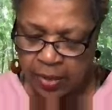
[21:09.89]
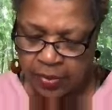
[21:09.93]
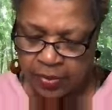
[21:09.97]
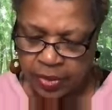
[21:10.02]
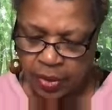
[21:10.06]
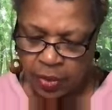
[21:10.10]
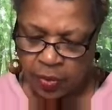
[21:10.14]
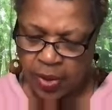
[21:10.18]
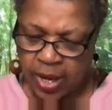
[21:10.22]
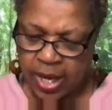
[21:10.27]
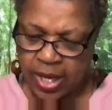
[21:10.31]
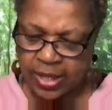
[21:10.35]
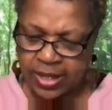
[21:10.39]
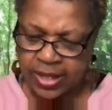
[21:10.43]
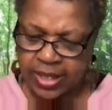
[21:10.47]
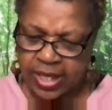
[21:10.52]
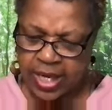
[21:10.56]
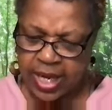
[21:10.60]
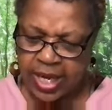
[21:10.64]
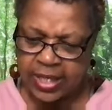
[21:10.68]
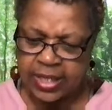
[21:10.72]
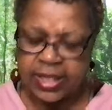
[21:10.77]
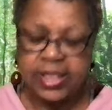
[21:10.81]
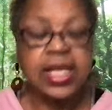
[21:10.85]
The reason
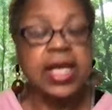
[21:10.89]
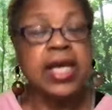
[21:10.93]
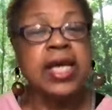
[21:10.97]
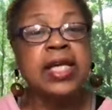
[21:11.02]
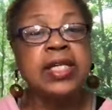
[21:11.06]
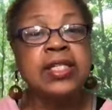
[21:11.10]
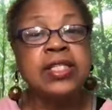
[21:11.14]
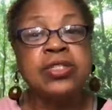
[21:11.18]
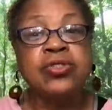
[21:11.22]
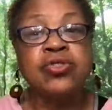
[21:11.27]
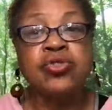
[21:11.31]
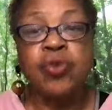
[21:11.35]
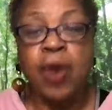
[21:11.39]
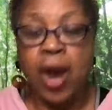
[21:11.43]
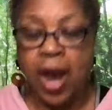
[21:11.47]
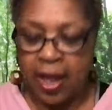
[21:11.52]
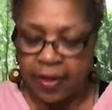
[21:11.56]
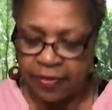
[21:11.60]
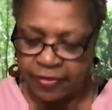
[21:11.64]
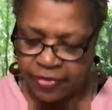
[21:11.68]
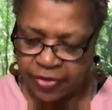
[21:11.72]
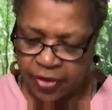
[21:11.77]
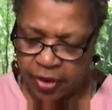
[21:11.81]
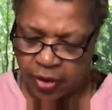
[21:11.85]
they say it's
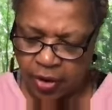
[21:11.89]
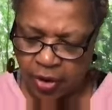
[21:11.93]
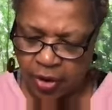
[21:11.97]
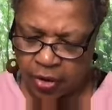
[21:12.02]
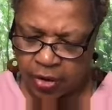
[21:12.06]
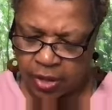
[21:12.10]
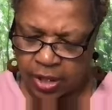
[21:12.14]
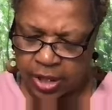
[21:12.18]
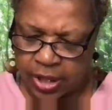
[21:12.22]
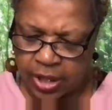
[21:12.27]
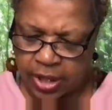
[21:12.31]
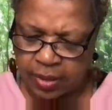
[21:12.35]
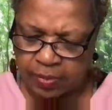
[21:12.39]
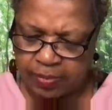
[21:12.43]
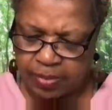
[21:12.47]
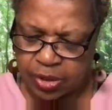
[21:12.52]
dry thoroughly